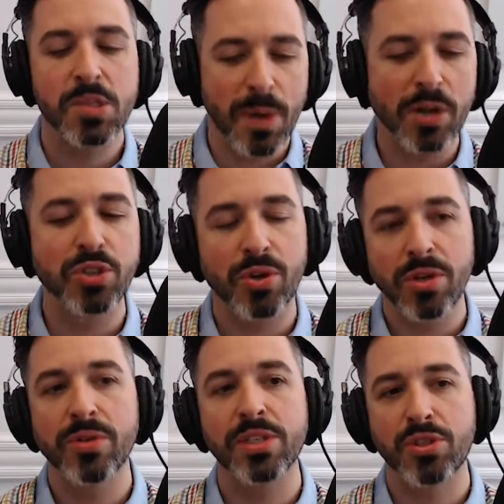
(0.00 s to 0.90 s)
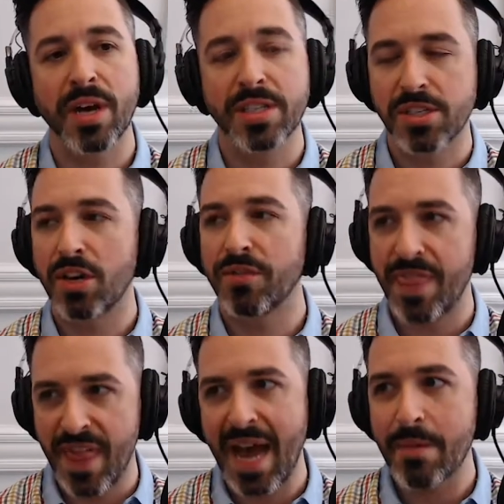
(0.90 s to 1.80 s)
SparkToro is trying to
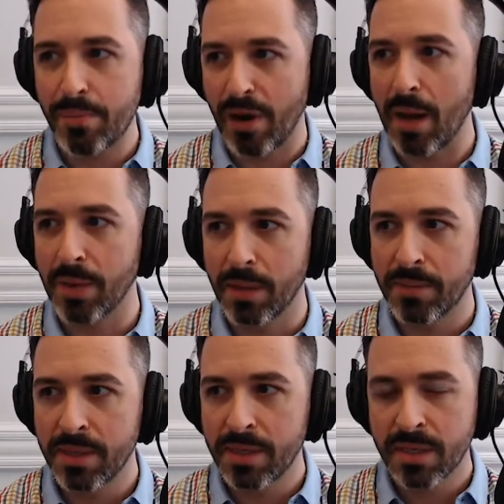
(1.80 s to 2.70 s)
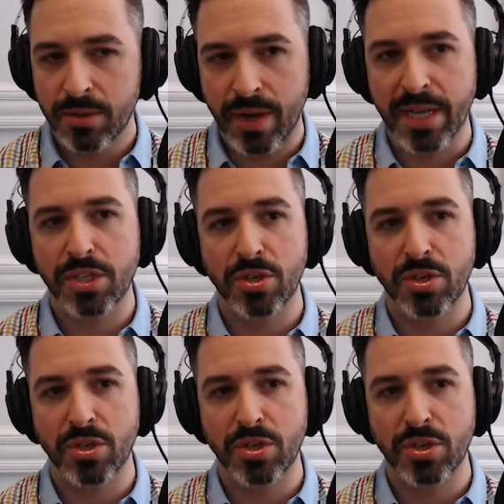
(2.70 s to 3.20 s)
solve that problem, right?